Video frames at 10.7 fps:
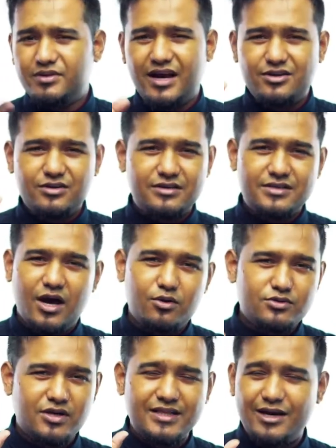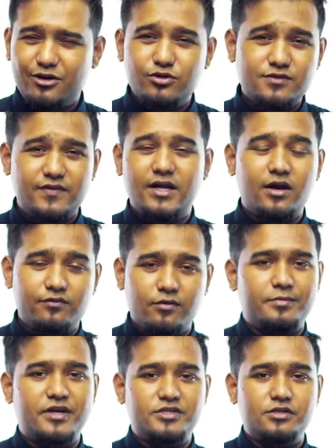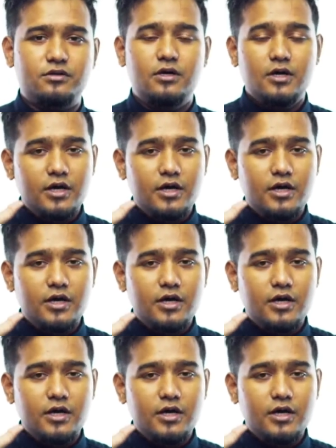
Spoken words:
That sounds and that looks very unprofessional.